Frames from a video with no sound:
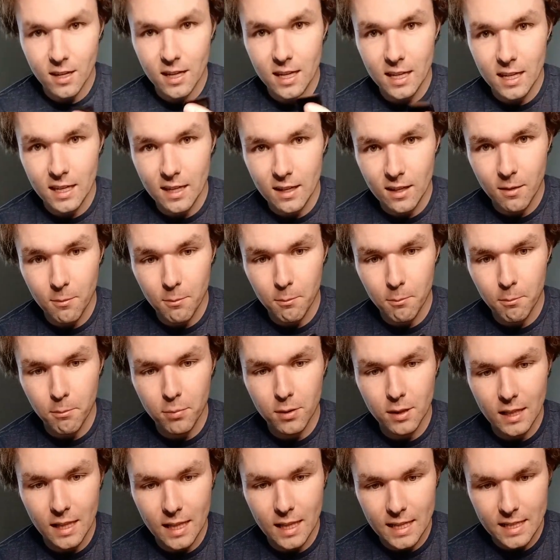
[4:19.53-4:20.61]
a
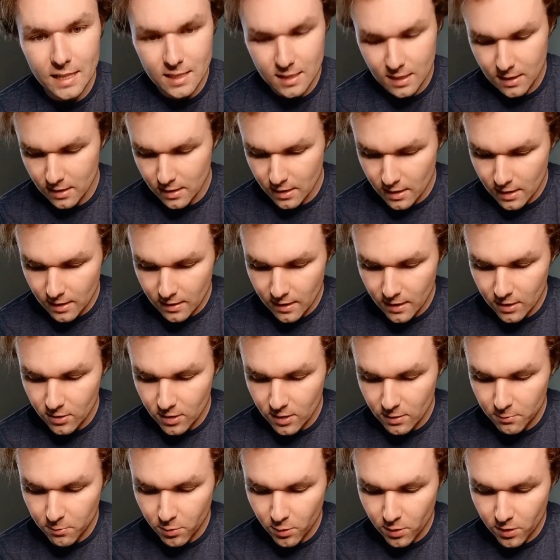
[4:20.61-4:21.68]
plate that you can
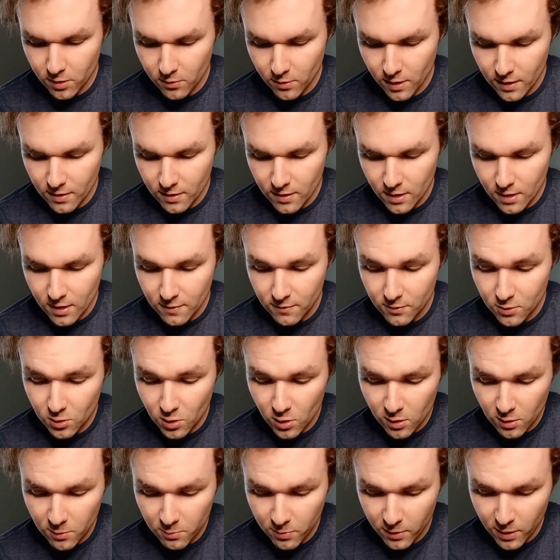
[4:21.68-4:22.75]
put in right there if you don't
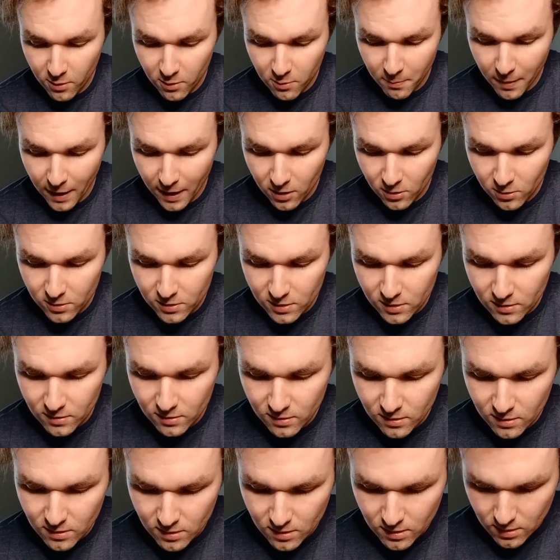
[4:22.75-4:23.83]
want to play with paddles.
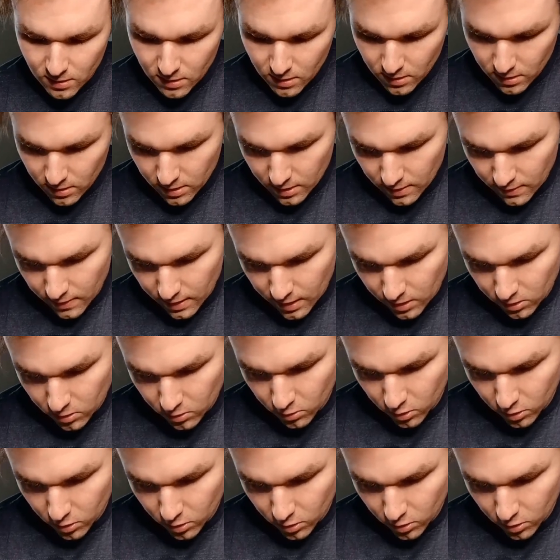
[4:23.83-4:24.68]
And then you